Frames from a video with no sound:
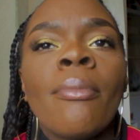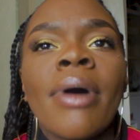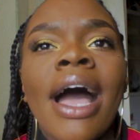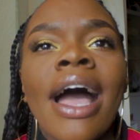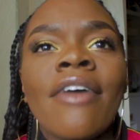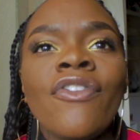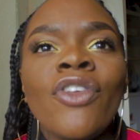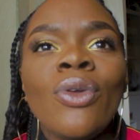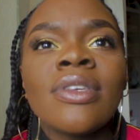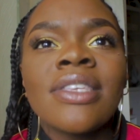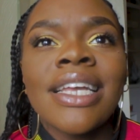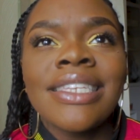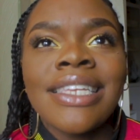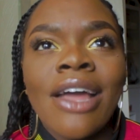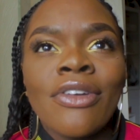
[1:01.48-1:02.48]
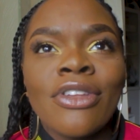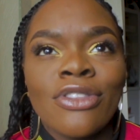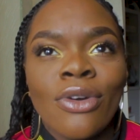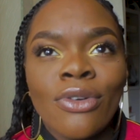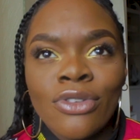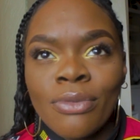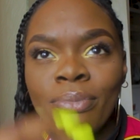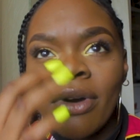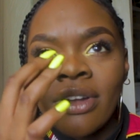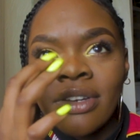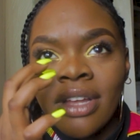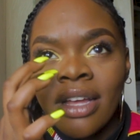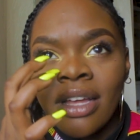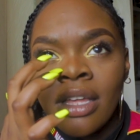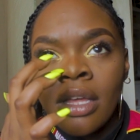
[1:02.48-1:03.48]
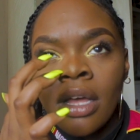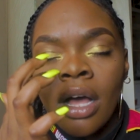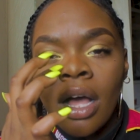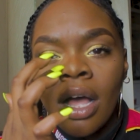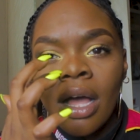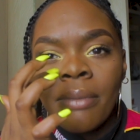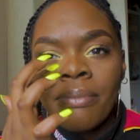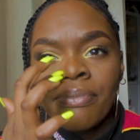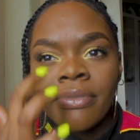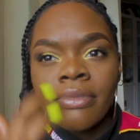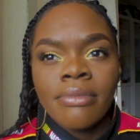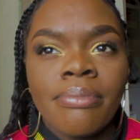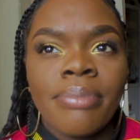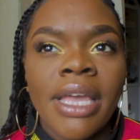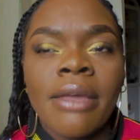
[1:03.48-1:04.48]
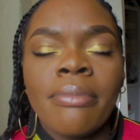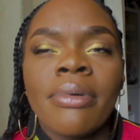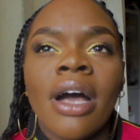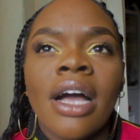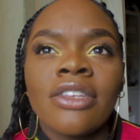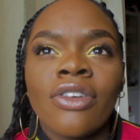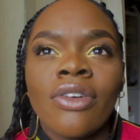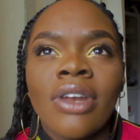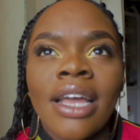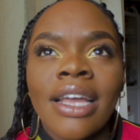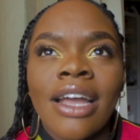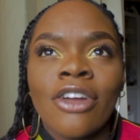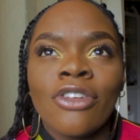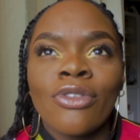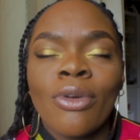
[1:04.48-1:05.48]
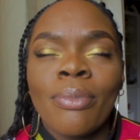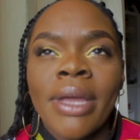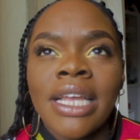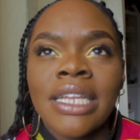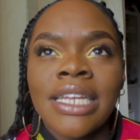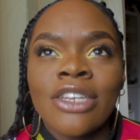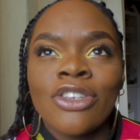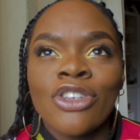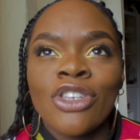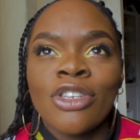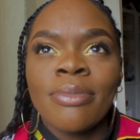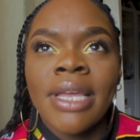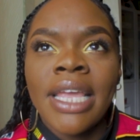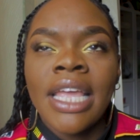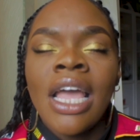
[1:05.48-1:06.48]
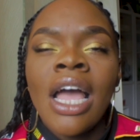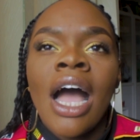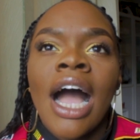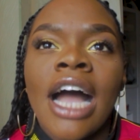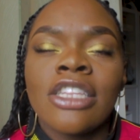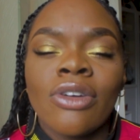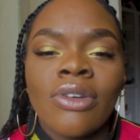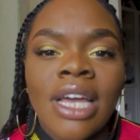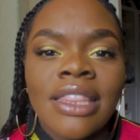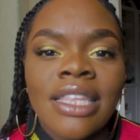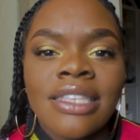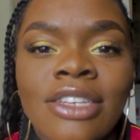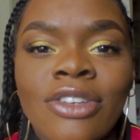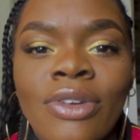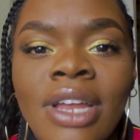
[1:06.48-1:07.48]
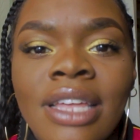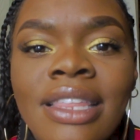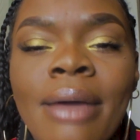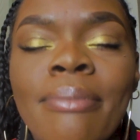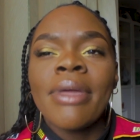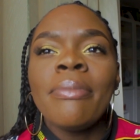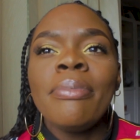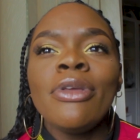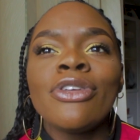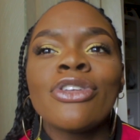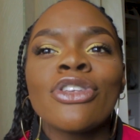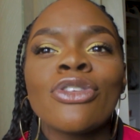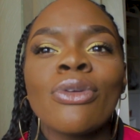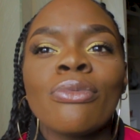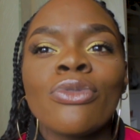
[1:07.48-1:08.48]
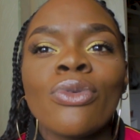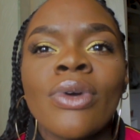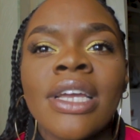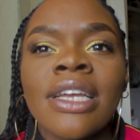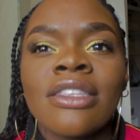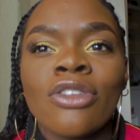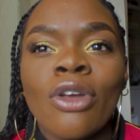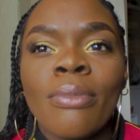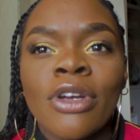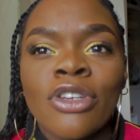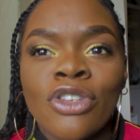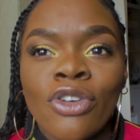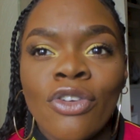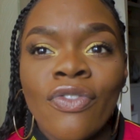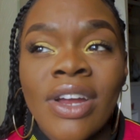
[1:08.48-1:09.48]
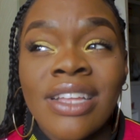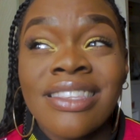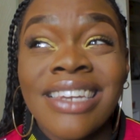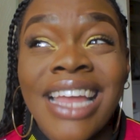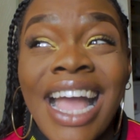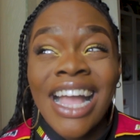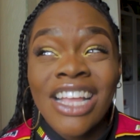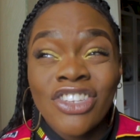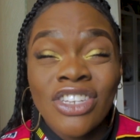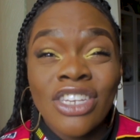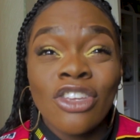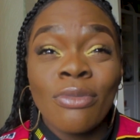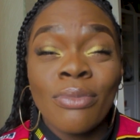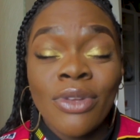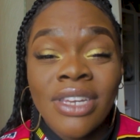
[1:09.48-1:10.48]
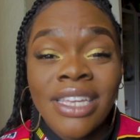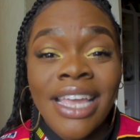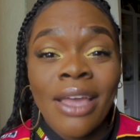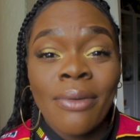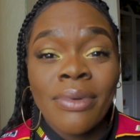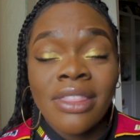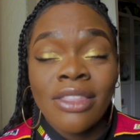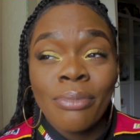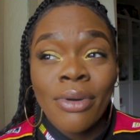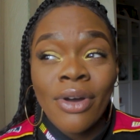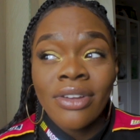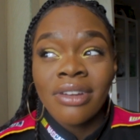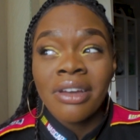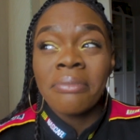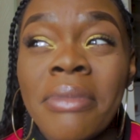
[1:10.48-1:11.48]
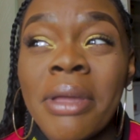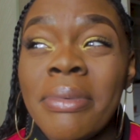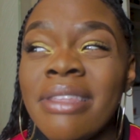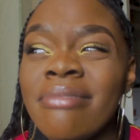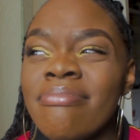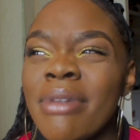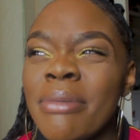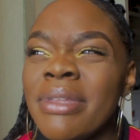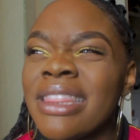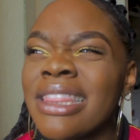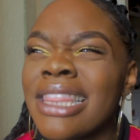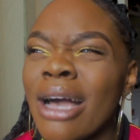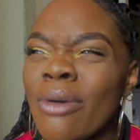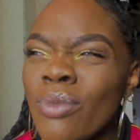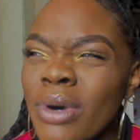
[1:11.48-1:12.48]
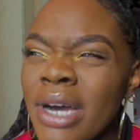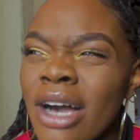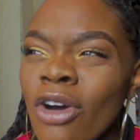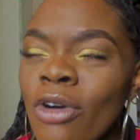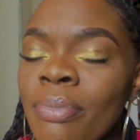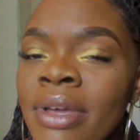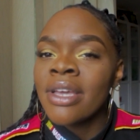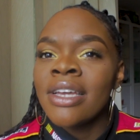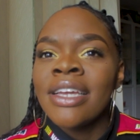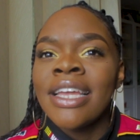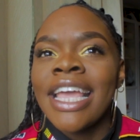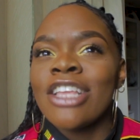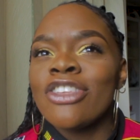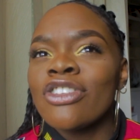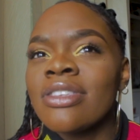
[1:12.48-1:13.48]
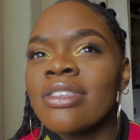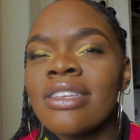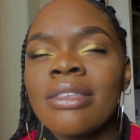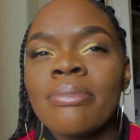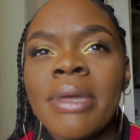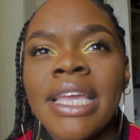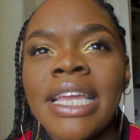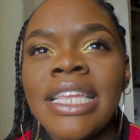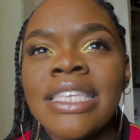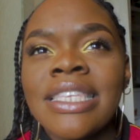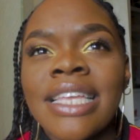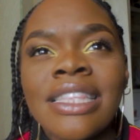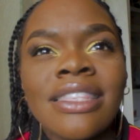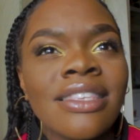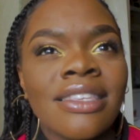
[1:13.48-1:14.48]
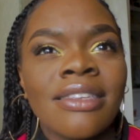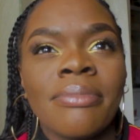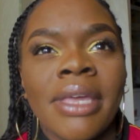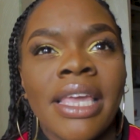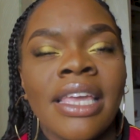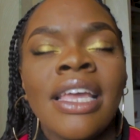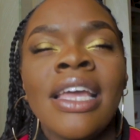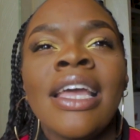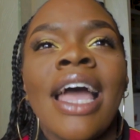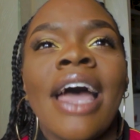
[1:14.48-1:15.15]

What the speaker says: But have you sat down and told your partner, babe, I don't like how you're not paying attention to me, I don't like this, I don't like that? Maybe you should stop talking so much to your friends and actually communicate with your partner. Maybe that will help. It just doesn't make any sense to me.